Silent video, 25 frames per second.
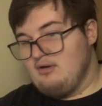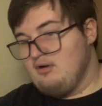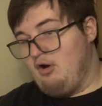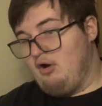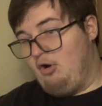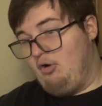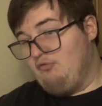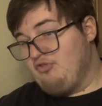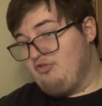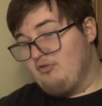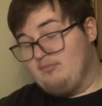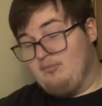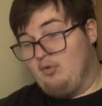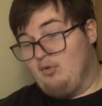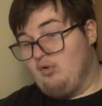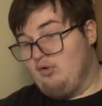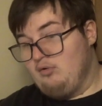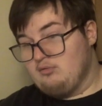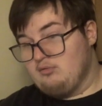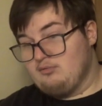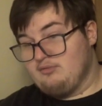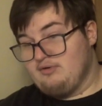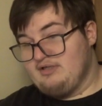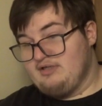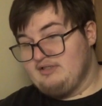Of them
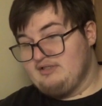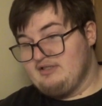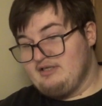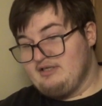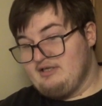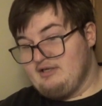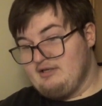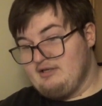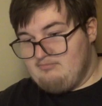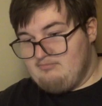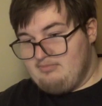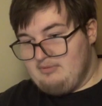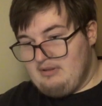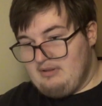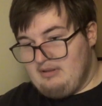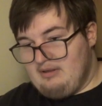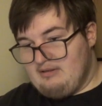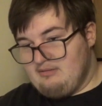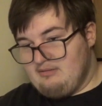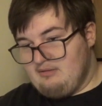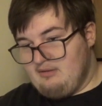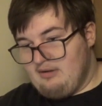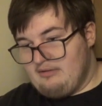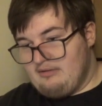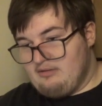all, really.
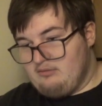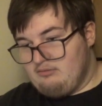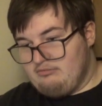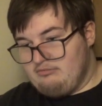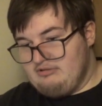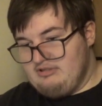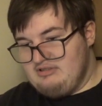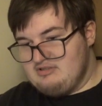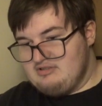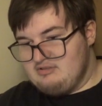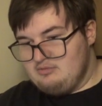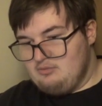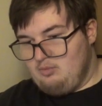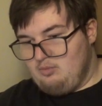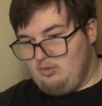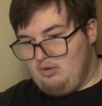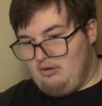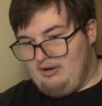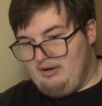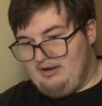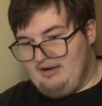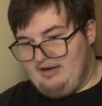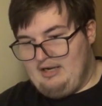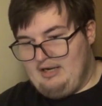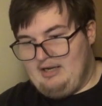And the reason
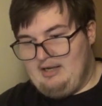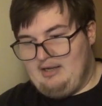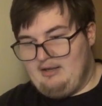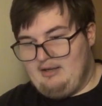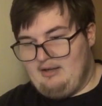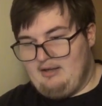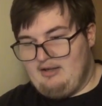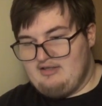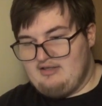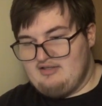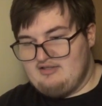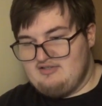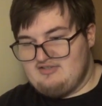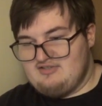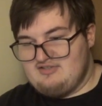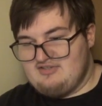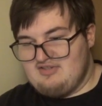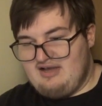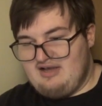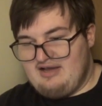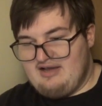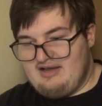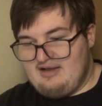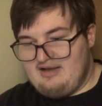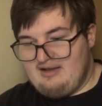why is
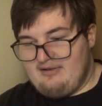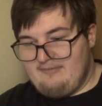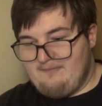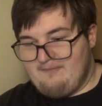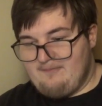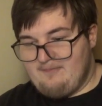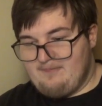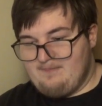that,